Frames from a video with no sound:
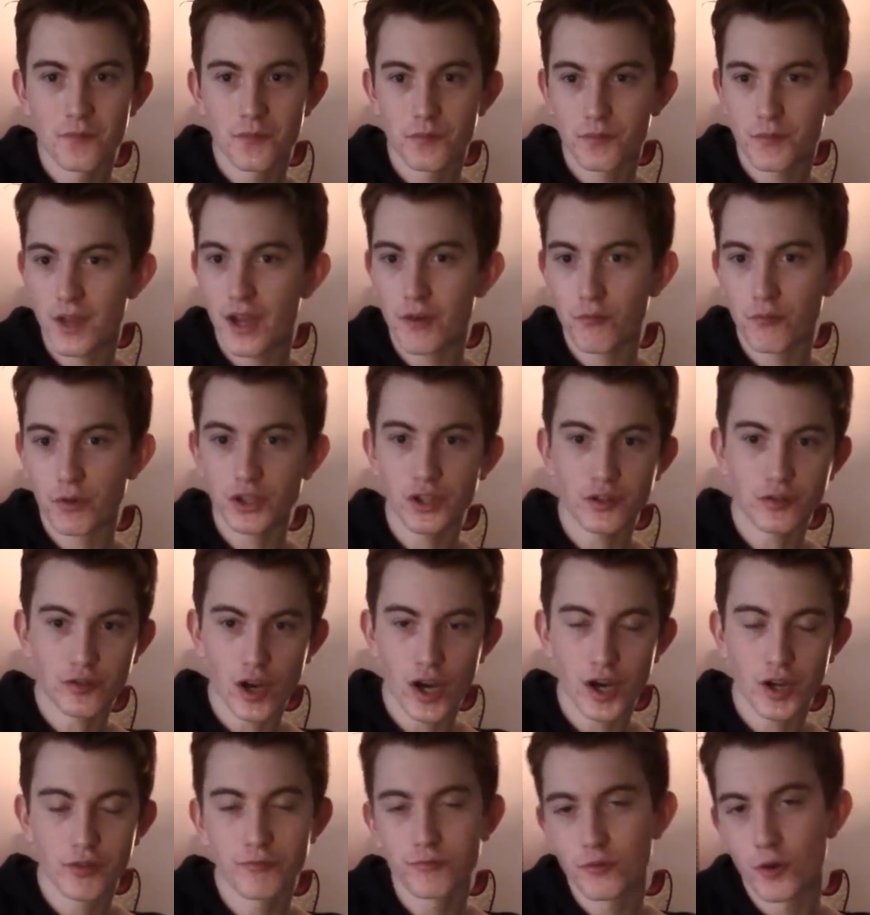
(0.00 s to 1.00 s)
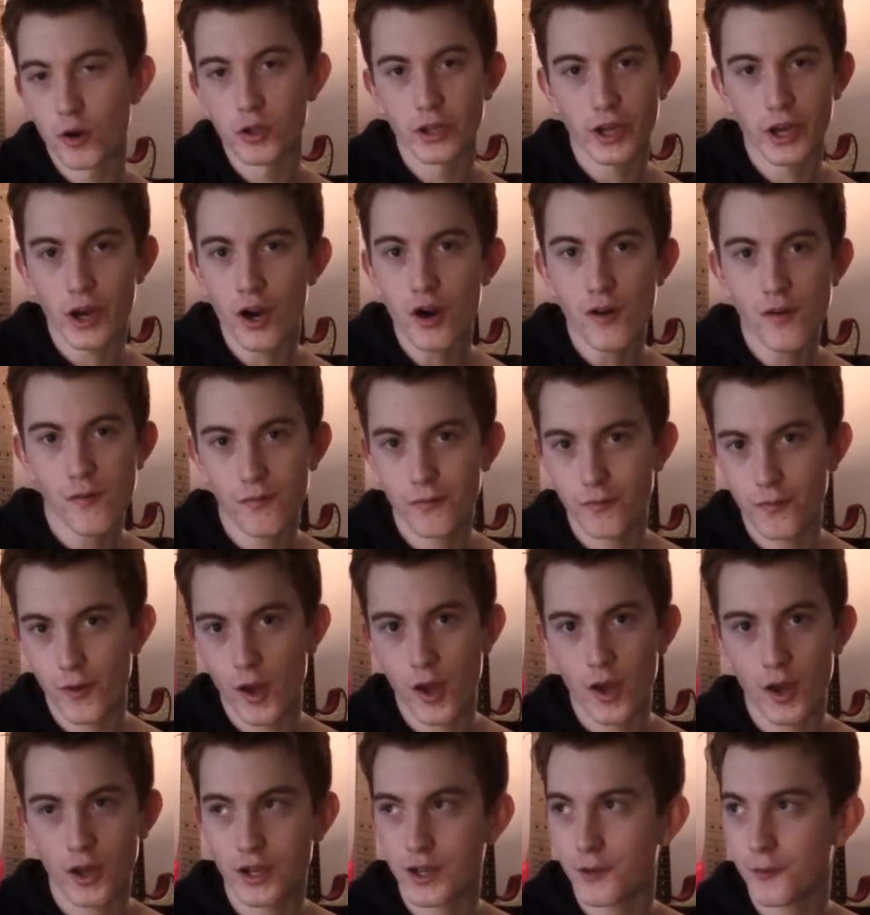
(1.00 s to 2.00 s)
Then when you're done, roll it off,
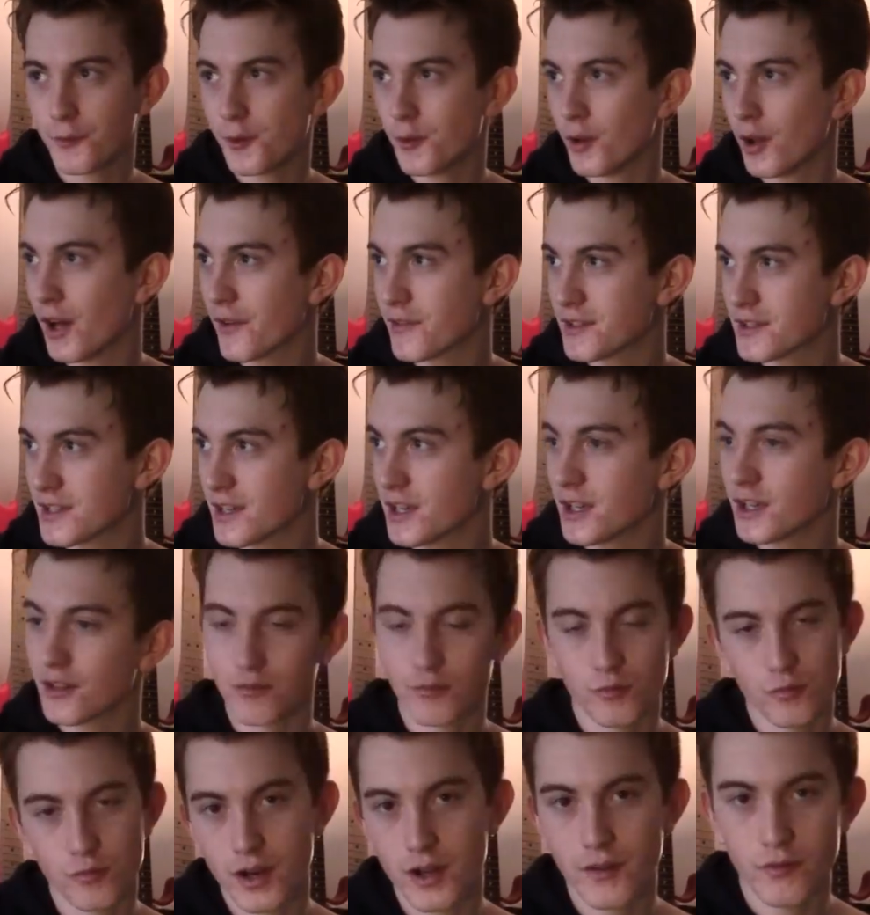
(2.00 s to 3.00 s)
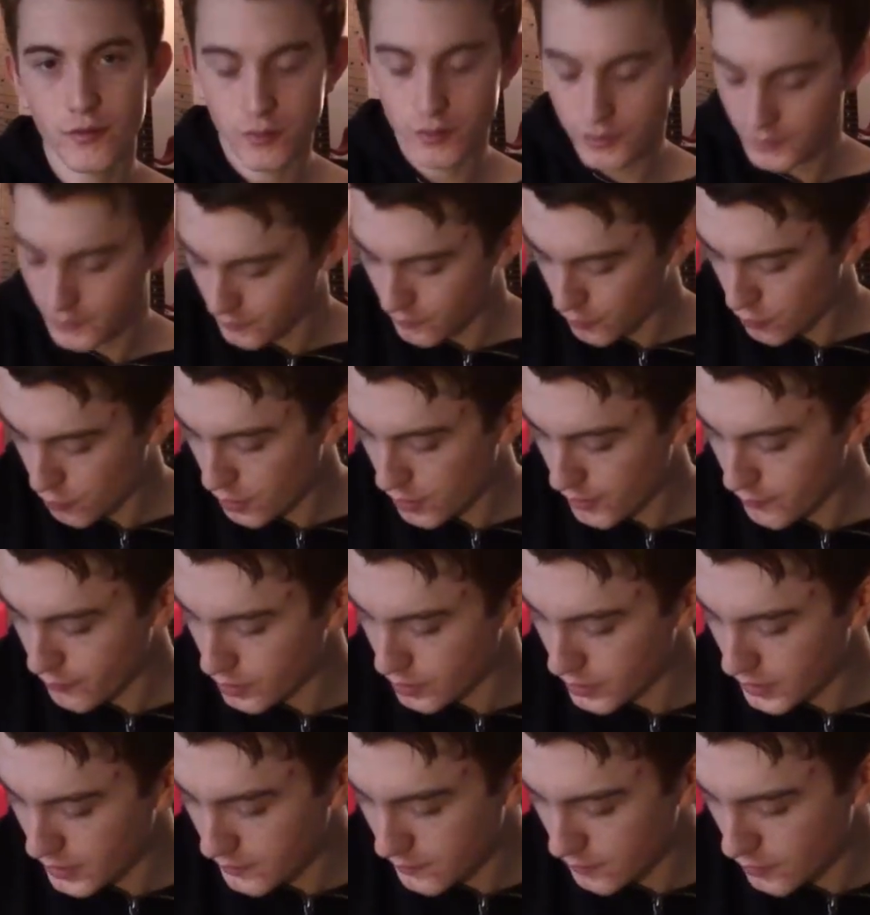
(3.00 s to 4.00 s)
and if you like the take or whatever, just do whatever you
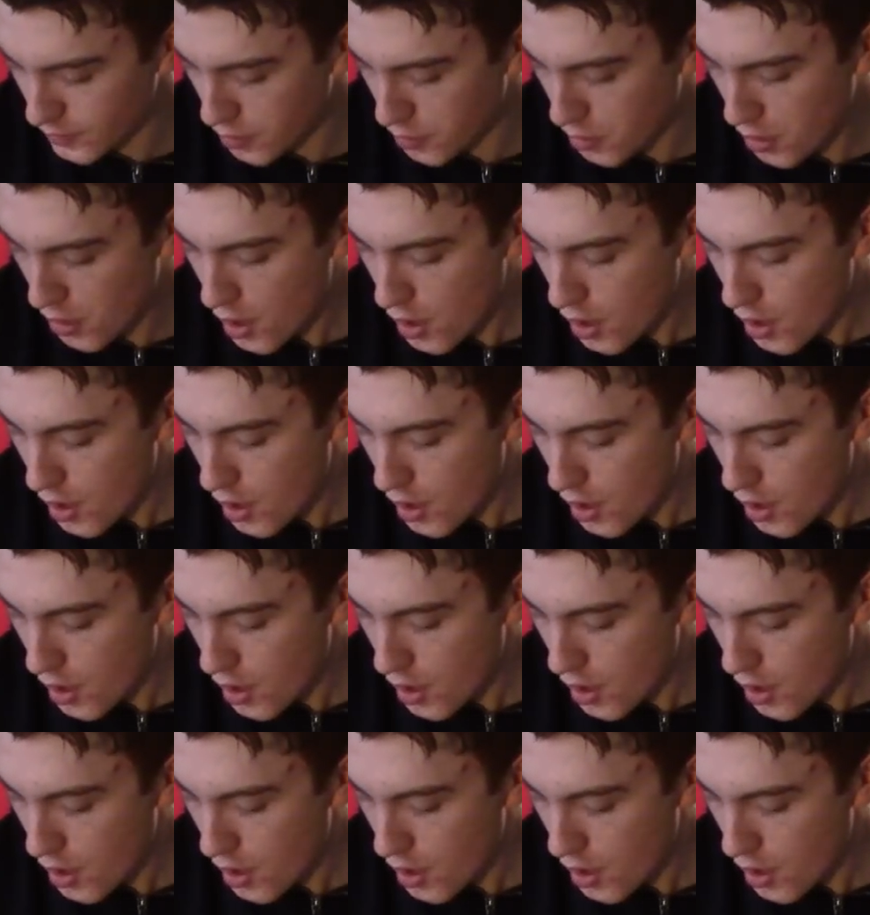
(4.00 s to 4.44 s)
need to do.